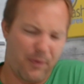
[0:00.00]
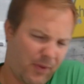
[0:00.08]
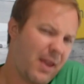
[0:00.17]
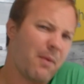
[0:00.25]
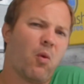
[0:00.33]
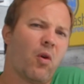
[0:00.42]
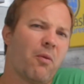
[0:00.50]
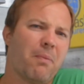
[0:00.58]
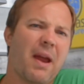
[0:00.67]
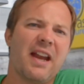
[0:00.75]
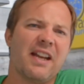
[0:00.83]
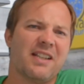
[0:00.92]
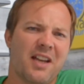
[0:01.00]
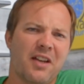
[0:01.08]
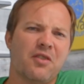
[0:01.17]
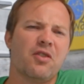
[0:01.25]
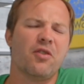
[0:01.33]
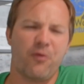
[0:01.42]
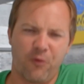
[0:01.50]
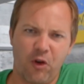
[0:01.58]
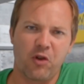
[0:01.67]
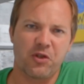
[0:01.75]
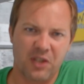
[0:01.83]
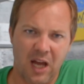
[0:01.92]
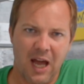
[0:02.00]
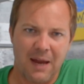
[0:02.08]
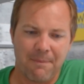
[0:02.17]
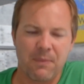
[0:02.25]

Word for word: they weren't paying attention the first time.